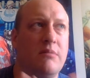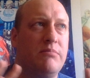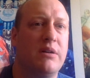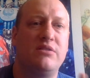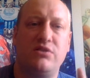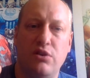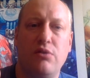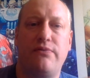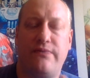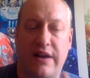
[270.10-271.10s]
but
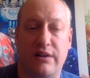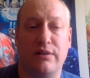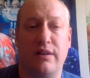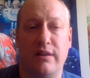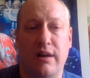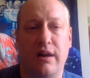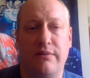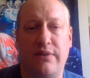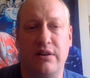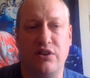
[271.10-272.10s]
still fairly
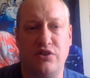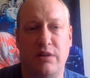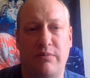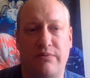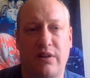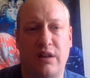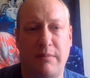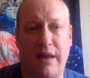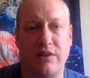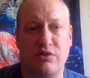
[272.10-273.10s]
cheap and fairly
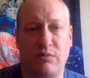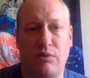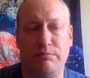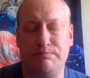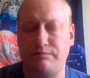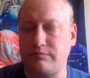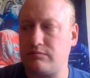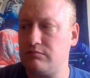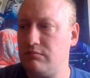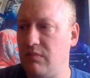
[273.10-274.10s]
manageable,
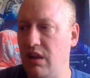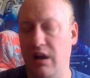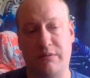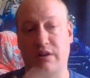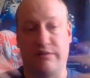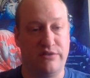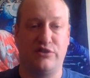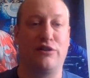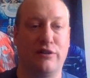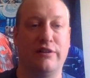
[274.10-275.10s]

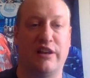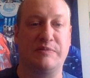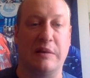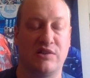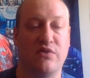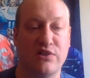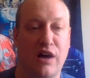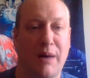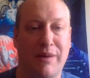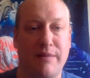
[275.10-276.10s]
considering the expense of this
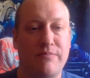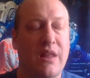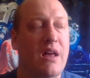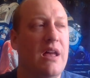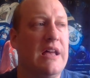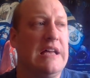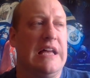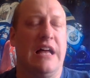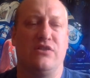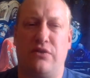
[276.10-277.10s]
hobby.
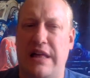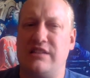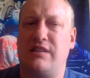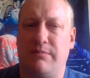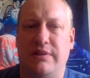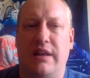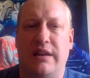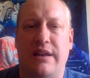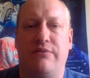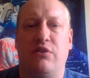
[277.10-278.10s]
And so that's something that I
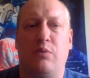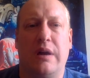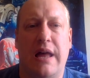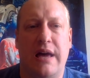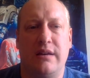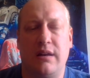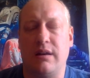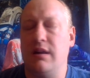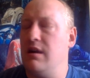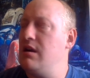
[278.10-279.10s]
definitely want to add in.
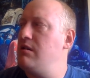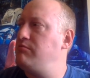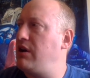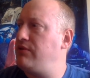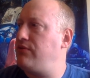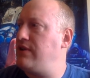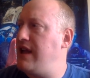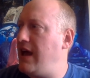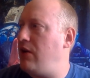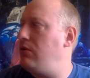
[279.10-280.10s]
But for
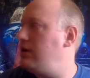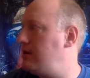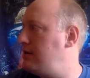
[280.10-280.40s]
now,